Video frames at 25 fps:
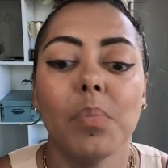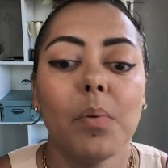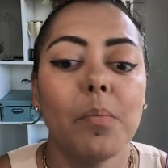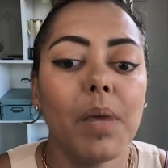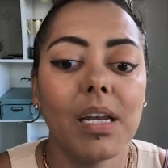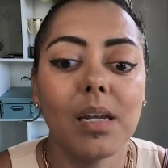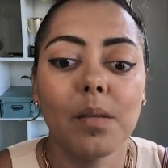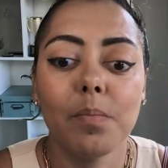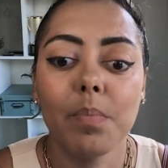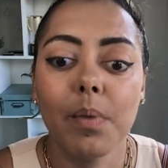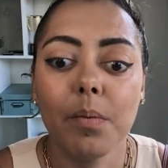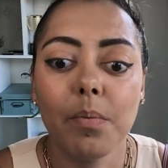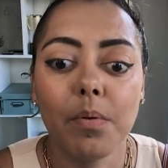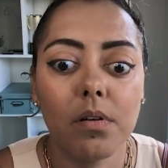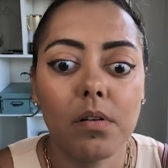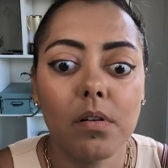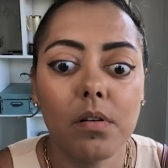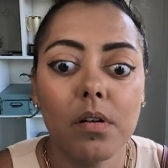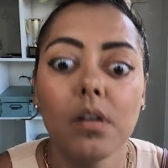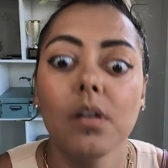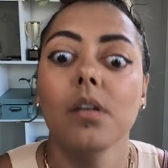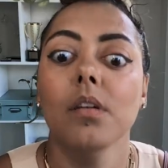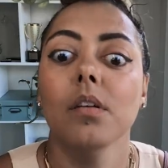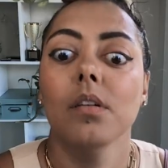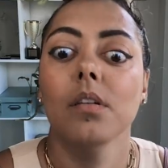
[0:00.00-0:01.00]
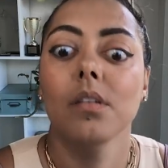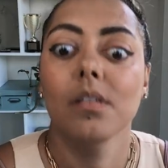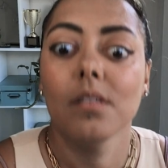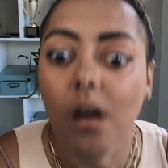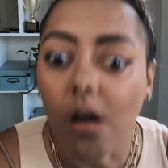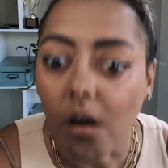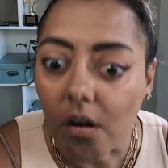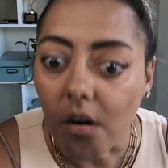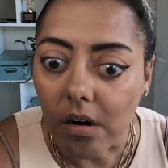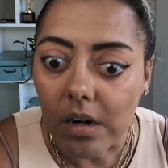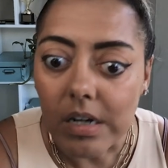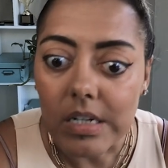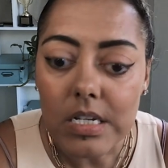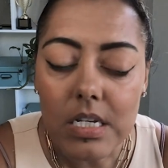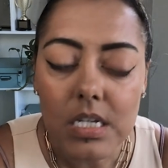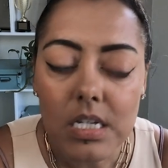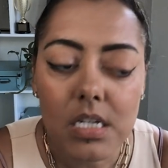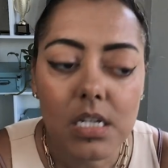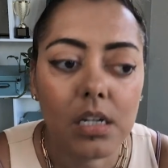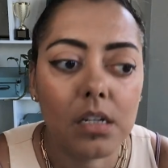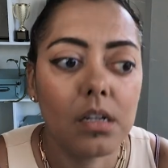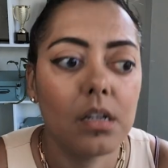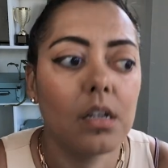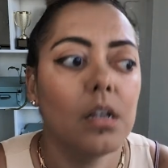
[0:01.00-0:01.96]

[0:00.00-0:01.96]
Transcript: But many people aren't.